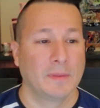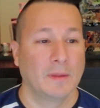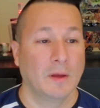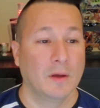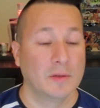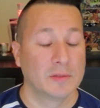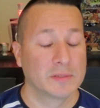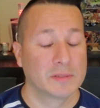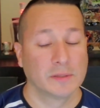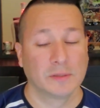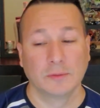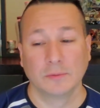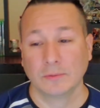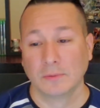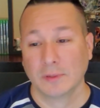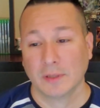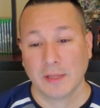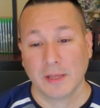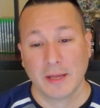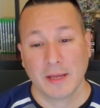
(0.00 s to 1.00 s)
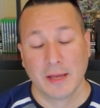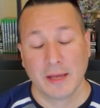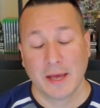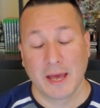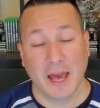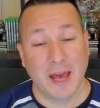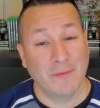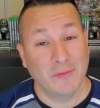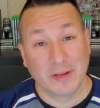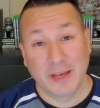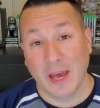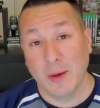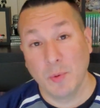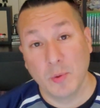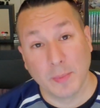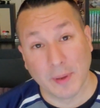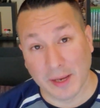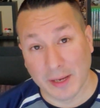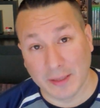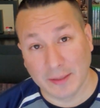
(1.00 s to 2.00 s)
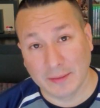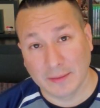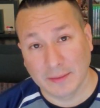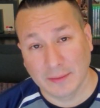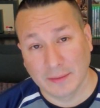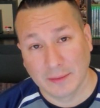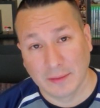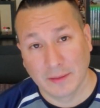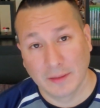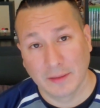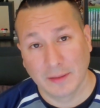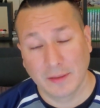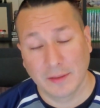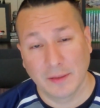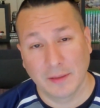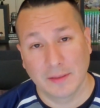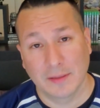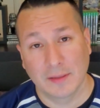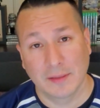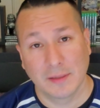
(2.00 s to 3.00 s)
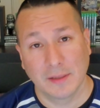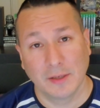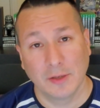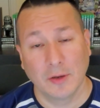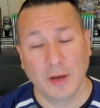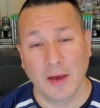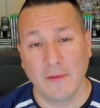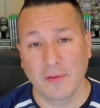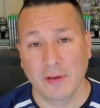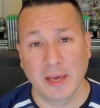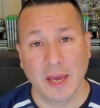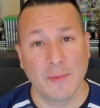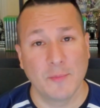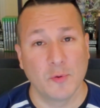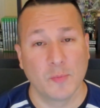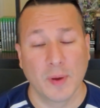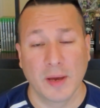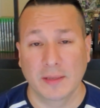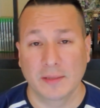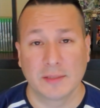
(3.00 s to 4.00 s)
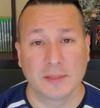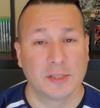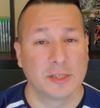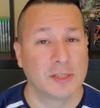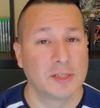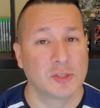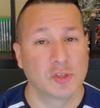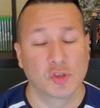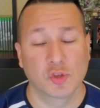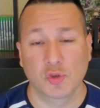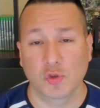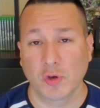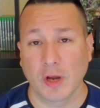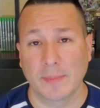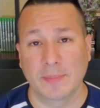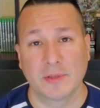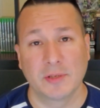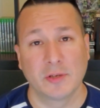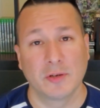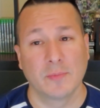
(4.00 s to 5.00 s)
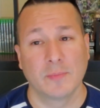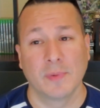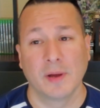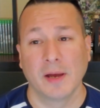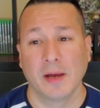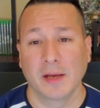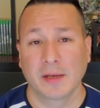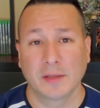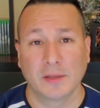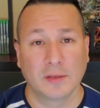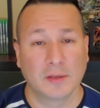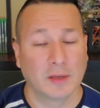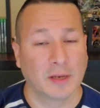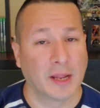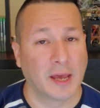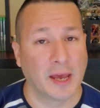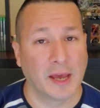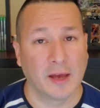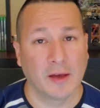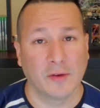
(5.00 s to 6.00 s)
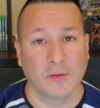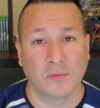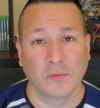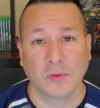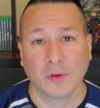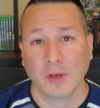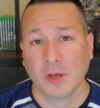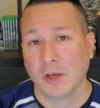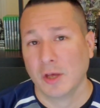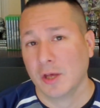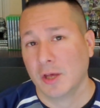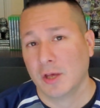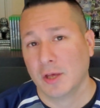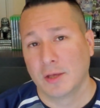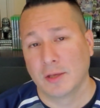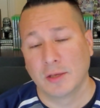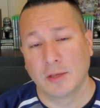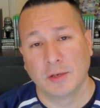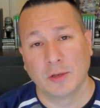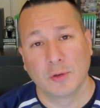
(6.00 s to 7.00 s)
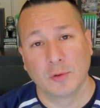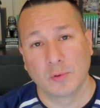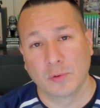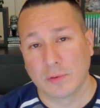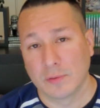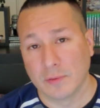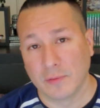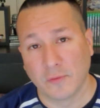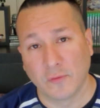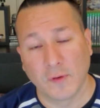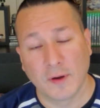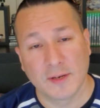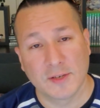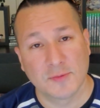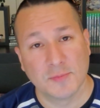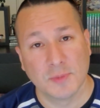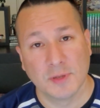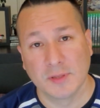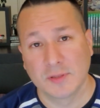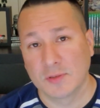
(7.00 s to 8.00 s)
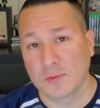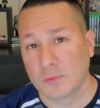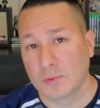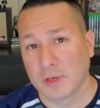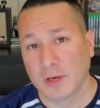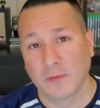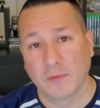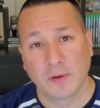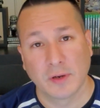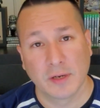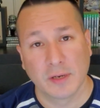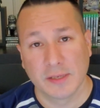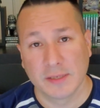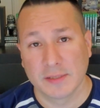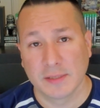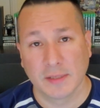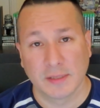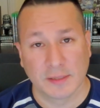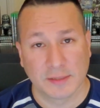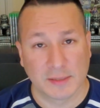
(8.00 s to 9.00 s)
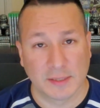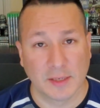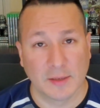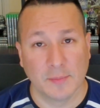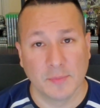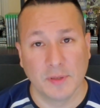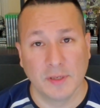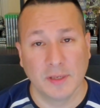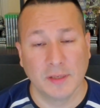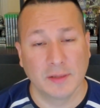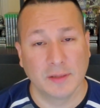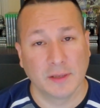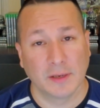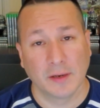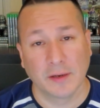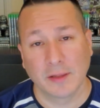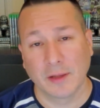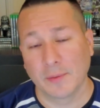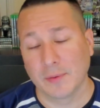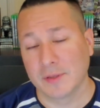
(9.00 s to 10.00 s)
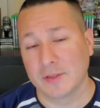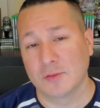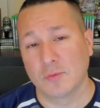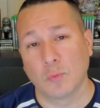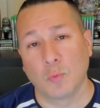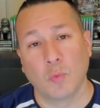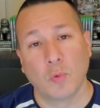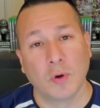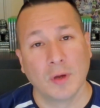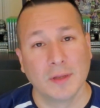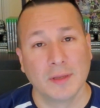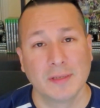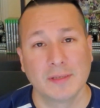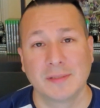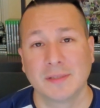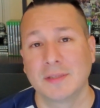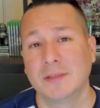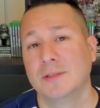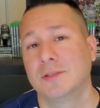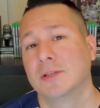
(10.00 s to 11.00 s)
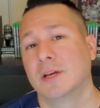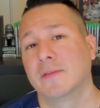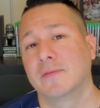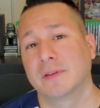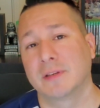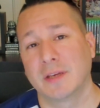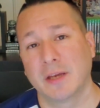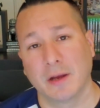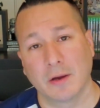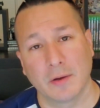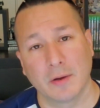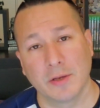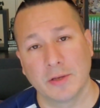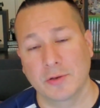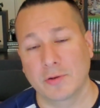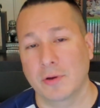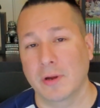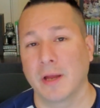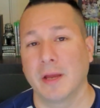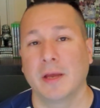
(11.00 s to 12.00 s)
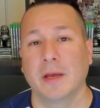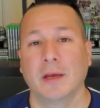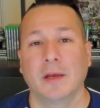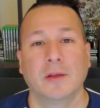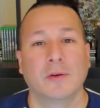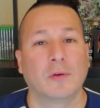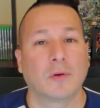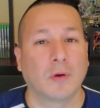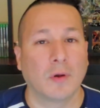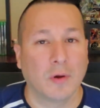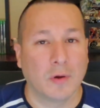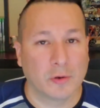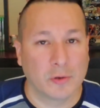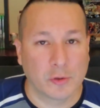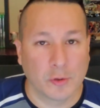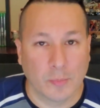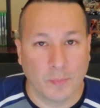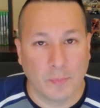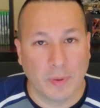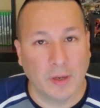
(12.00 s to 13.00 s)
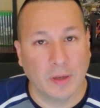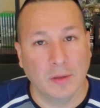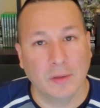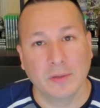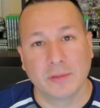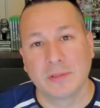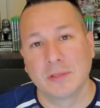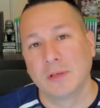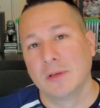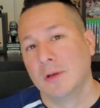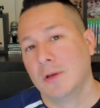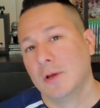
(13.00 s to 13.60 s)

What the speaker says: Also, have a camelback. Have a camelback that you can just strap to your back. You can have, your refreshments or whatever it is that it's going to be in there. That way it's one less thing that you have to carry in your hand or on your belt